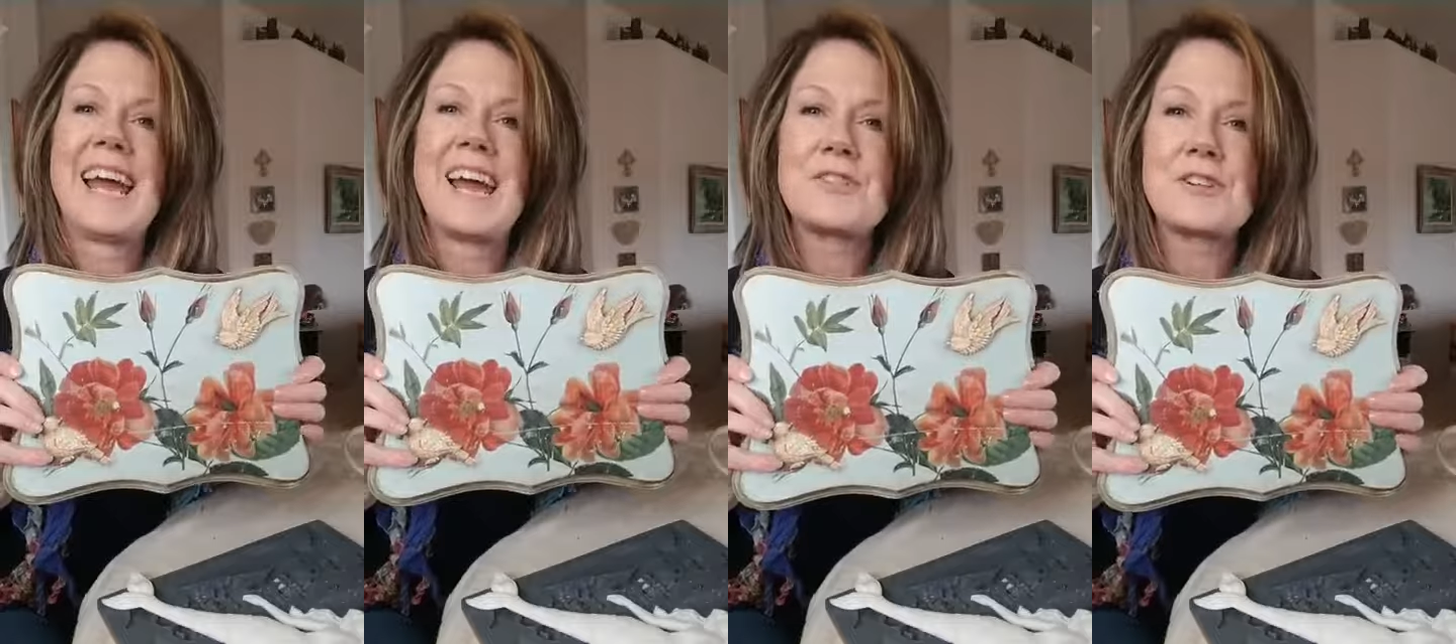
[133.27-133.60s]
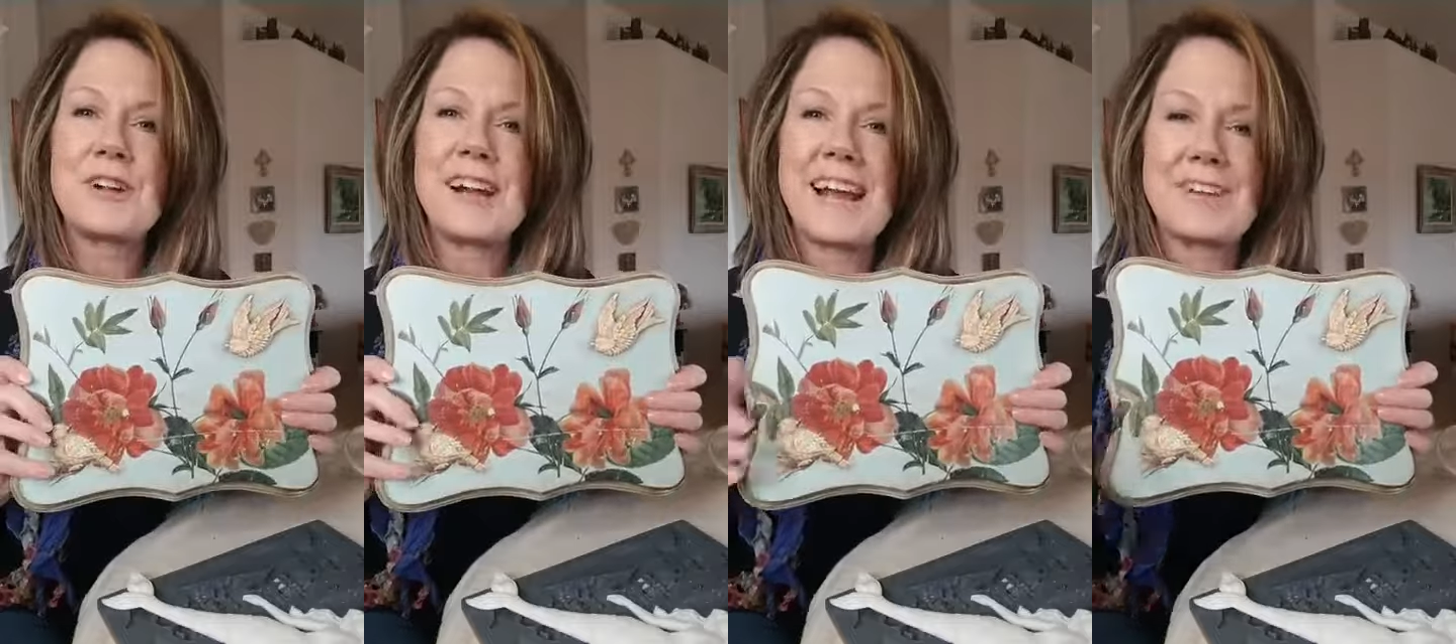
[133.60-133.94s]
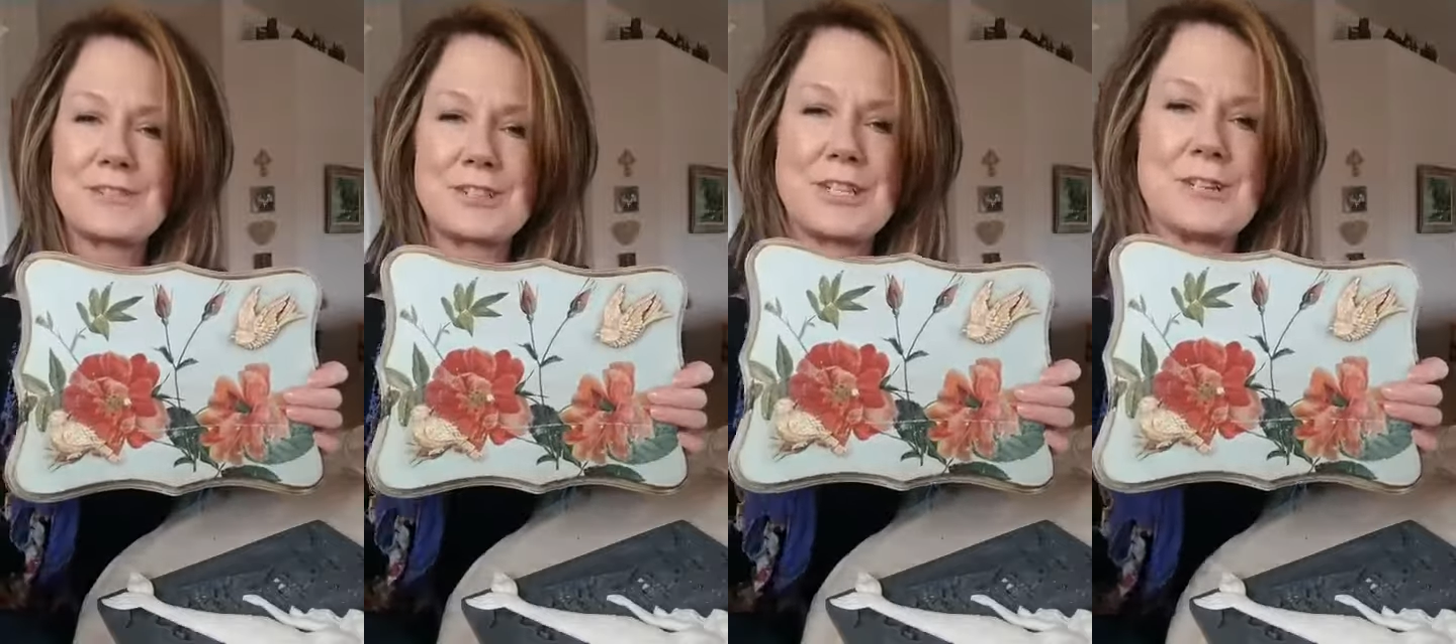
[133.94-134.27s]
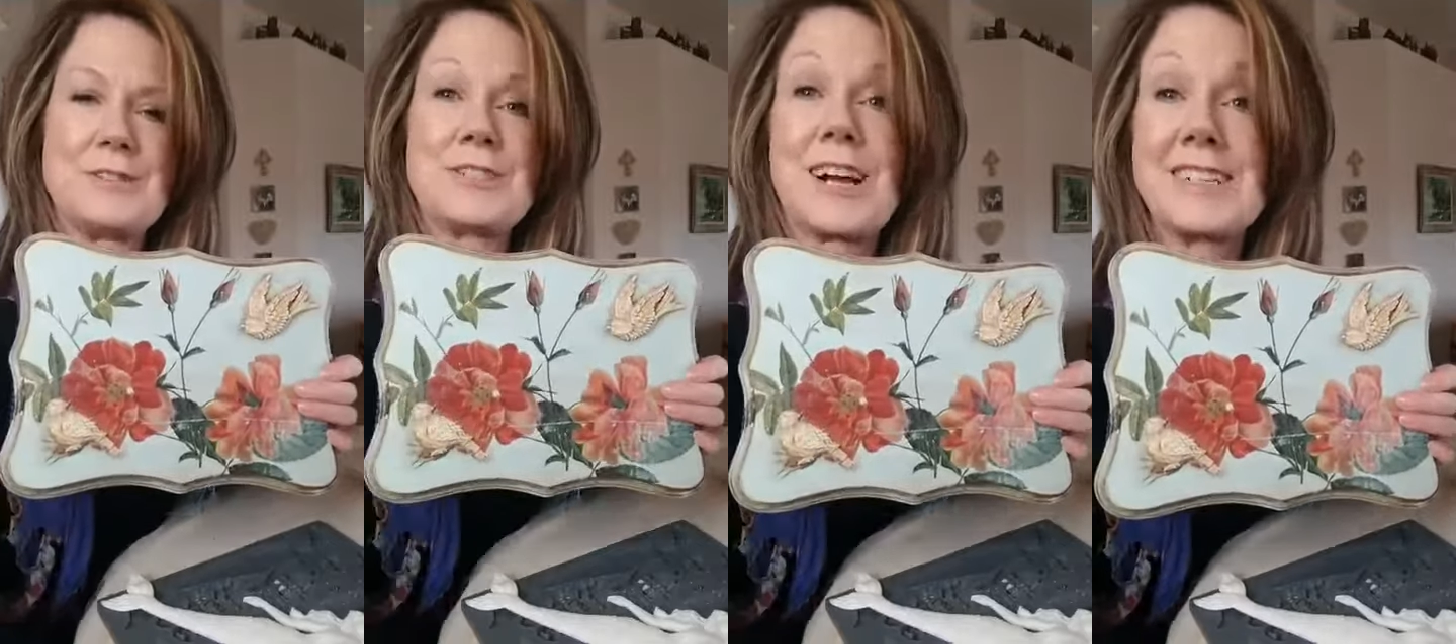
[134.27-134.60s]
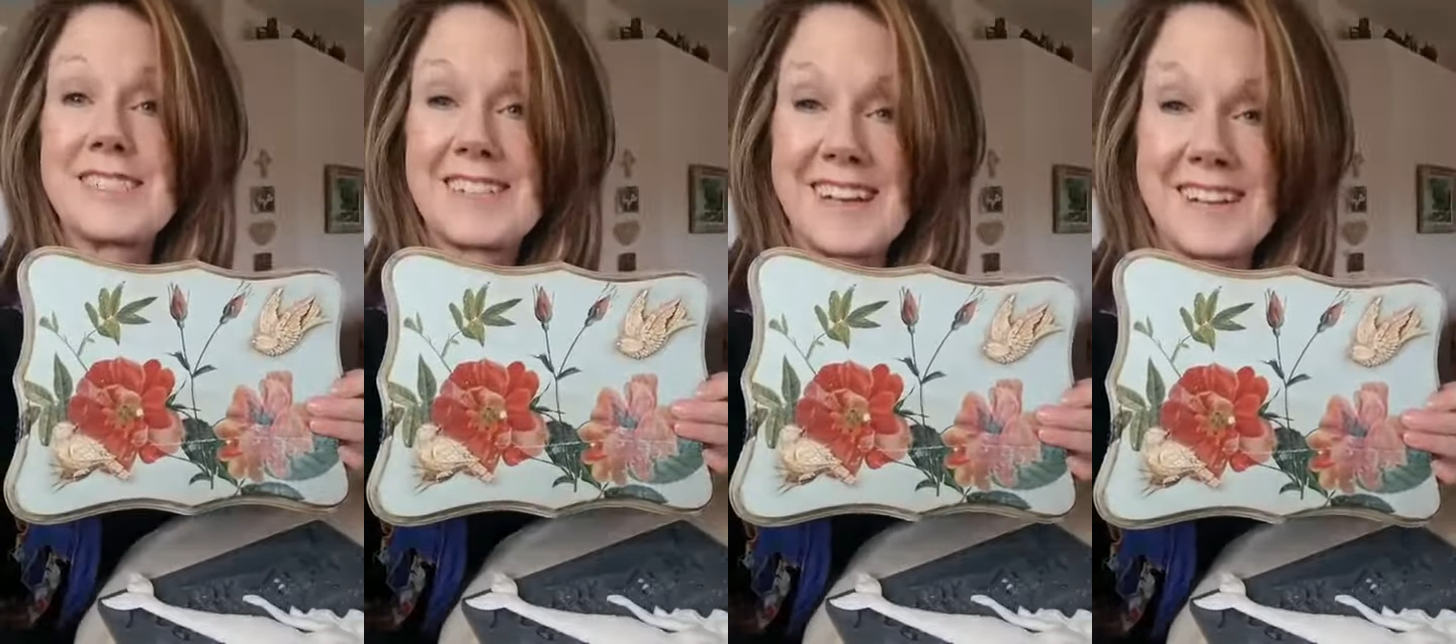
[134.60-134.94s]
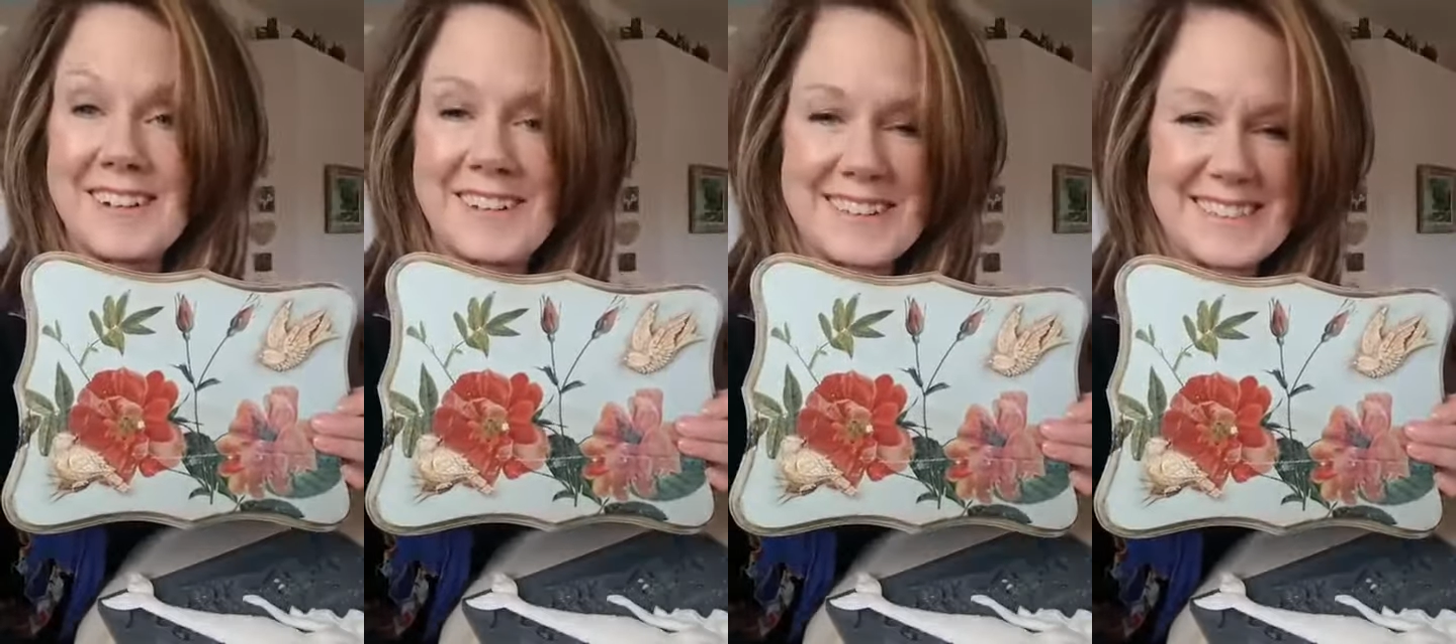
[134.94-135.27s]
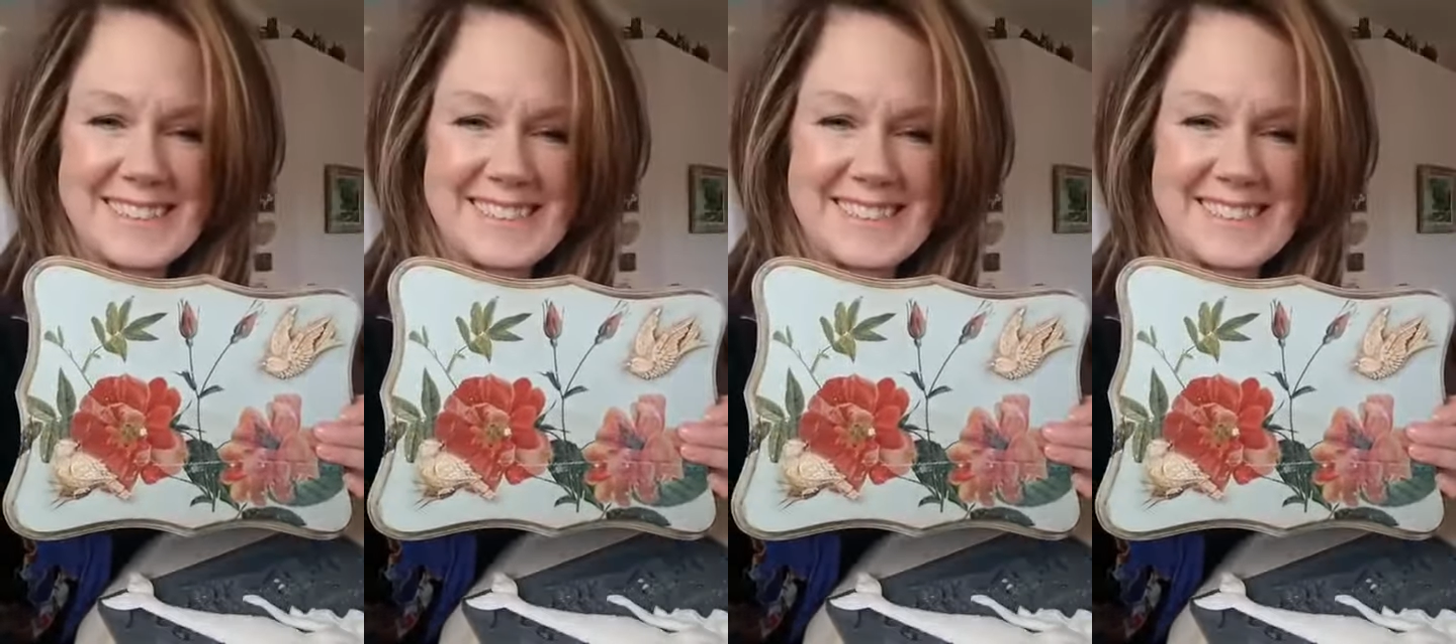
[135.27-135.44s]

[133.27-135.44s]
Have a great afternoon. Talk to you later.